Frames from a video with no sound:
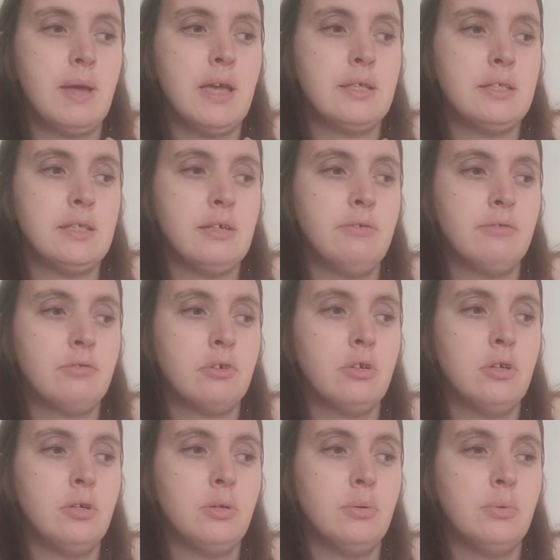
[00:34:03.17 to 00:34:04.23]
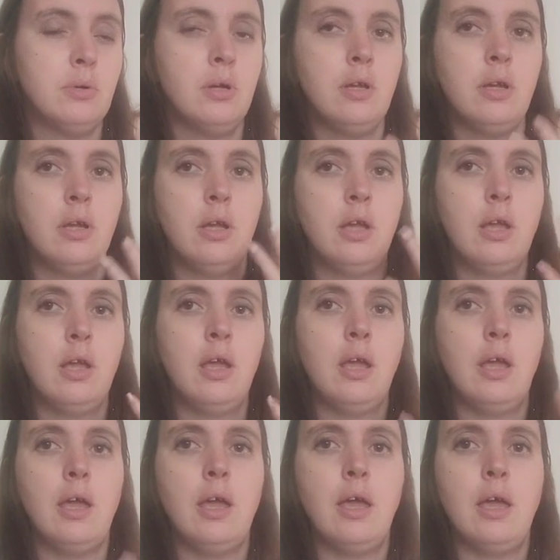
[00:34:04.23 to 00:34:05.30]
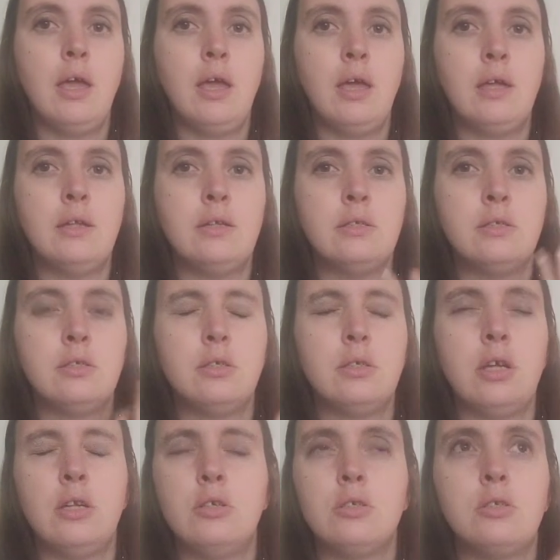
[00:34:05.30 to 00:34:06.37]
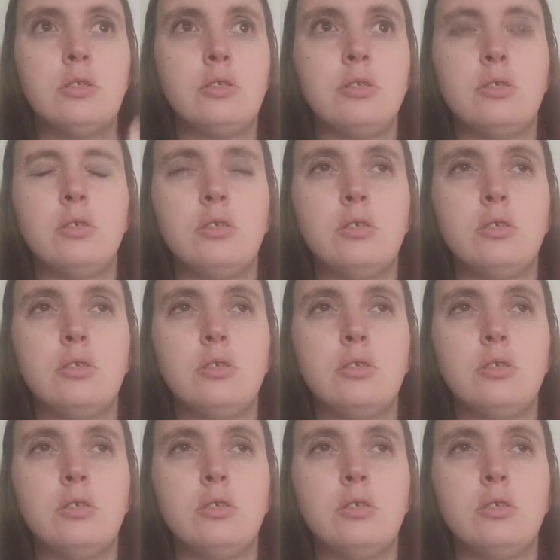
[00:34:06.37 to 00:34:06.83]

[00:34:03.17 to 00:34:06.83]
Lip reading: passing through, and yeah, just